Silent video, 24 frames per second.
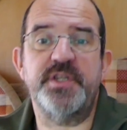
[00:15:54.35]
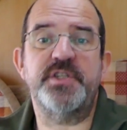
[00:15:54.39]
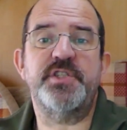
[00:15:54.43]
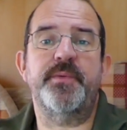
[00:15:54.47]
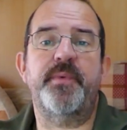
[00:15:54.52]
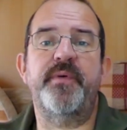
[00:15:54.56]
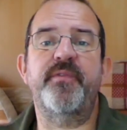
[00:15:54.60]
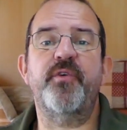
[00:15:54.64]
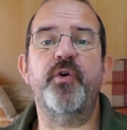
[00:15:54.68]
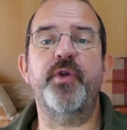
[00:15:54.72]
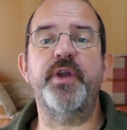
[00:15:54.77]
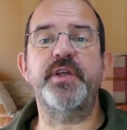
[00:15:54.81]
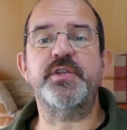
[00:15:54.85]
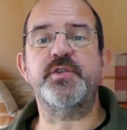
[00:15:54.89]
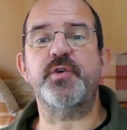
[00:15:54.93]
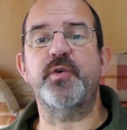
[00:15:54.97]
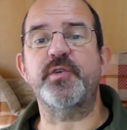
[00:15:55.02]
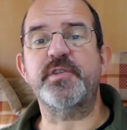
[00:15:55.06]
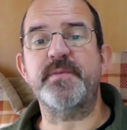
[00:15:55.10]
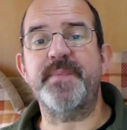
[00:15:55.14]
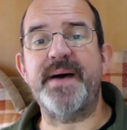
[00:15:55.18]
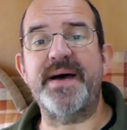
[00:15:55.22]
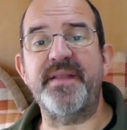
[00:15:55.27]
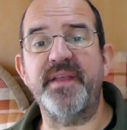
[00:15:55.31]
So we've already
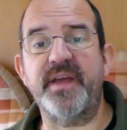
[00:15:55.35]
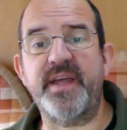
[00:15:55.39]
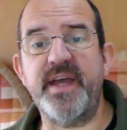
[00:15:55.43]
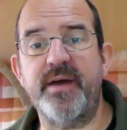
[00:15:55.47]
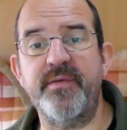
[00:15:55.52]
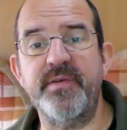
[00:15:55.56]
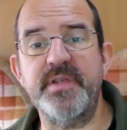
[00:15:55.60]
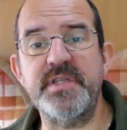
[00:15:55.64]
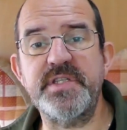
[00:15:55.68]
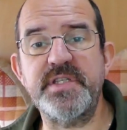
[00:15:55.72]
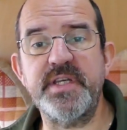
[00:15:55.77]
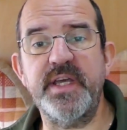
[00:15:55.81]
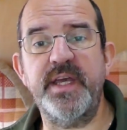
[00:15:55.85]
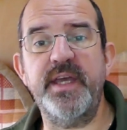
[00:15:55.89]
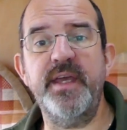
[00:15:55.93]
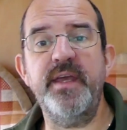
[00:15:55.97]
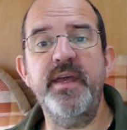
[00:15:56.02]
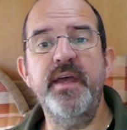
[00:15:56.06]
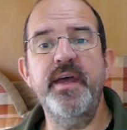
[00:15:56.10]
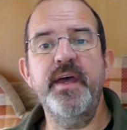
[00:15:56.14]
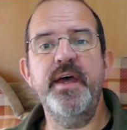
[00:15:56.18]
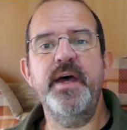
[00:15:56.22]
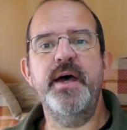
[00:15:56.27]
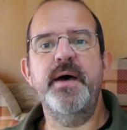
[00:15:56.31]
talked about the currency,
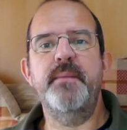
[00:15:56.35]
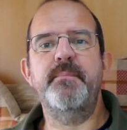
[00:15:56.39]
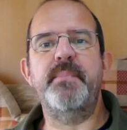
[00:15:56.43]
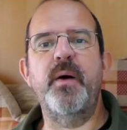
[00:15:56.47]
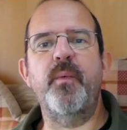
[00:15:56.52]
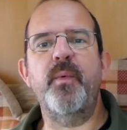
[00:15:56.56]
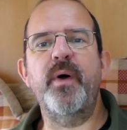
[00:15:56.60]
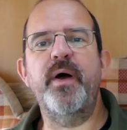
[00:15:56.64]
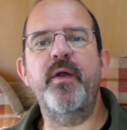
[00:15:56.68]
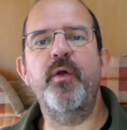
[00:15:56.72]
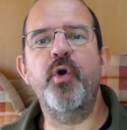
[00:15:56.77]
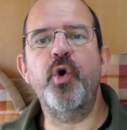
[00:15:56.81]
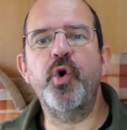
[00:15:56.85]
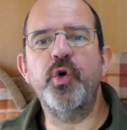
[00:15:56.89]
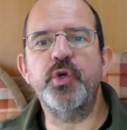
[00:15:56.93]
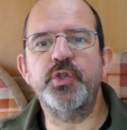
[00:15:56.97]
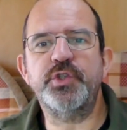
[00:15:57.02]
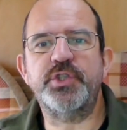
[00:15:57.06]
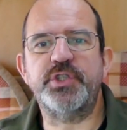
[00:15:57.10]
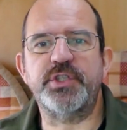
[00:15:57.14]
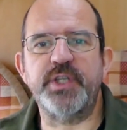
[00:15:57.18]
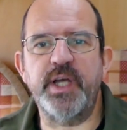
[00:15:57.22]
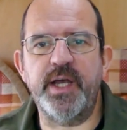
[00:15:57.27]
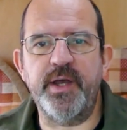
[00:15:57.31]
but we're
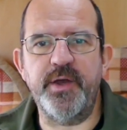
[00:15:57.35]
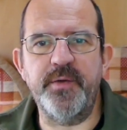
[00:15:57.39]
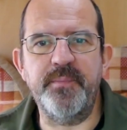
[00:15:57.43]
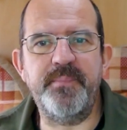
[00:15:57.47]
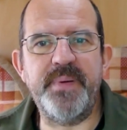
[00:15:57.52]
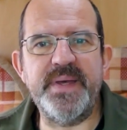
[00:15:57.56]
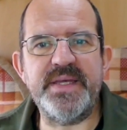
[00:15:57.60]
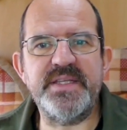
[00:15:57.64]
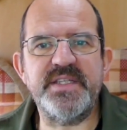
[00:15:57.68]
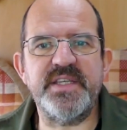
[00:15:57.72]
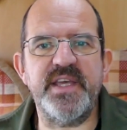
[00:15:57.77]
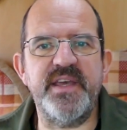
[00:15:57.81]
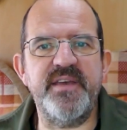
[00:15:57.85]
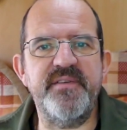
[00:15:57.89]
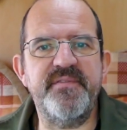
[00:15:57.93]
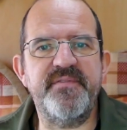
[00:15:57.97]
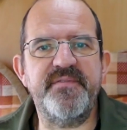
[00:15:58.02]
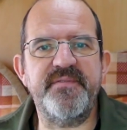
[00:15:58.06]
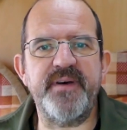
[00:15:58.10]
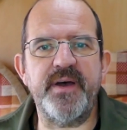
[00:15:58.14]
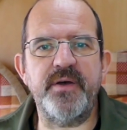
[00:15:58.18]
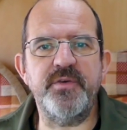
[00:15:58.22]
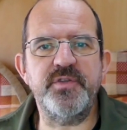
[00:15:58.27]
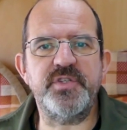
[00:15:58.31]
also busy
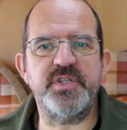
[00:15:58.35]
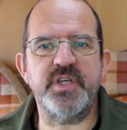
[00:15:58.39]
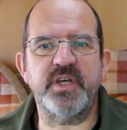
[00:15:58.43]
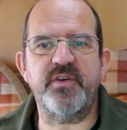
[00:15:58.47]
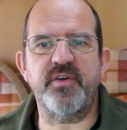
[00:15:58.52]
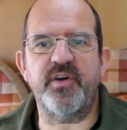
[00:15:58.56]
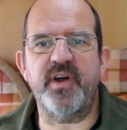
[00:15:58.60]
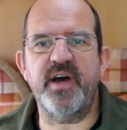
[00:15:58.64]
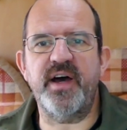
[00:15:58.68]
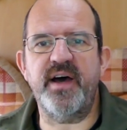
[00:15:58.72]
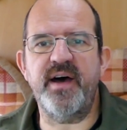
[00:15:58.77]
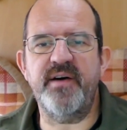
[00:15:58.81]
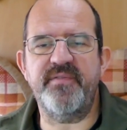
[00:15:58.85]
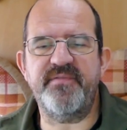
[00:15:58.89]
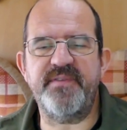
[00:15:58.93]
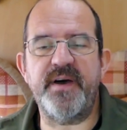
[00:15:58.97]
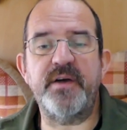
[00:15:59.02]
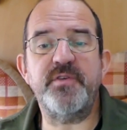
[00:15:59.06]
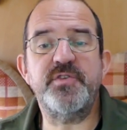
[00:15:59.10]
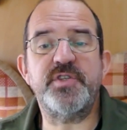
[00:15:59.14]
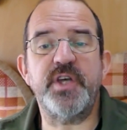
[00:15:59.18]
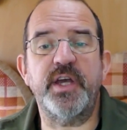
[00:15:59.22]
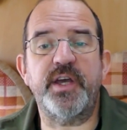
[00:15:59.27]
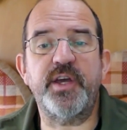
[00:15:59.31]

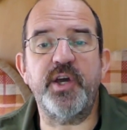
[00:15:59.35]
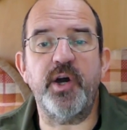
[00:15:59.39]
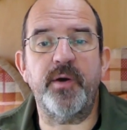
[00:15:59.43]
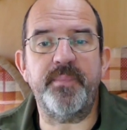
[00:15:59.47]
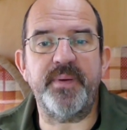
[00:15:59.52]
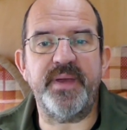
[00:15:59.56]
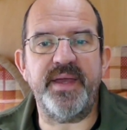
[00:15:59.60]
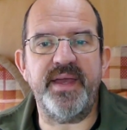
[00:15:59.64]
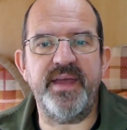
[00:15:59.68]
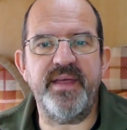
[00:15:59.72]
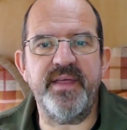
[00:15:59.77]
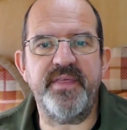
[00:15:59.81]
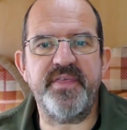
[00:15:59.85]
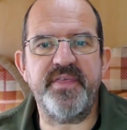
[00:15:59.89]
photocopying